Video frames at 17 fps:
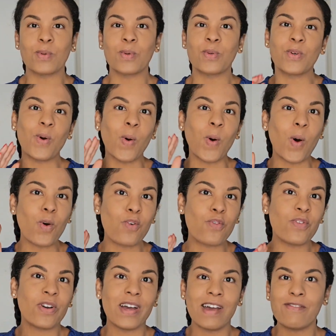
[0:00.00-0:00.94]
we're going to go
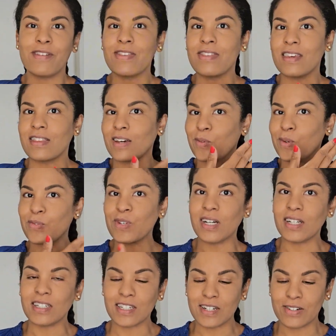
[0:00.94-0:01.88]
over everything that we've
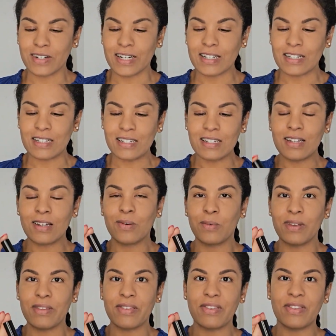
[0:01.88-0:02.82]
color corrected
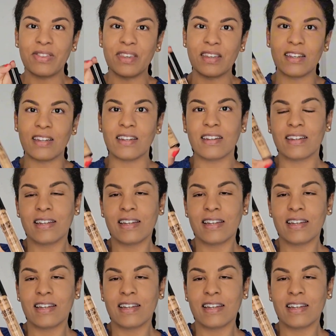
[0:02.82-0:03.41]
with the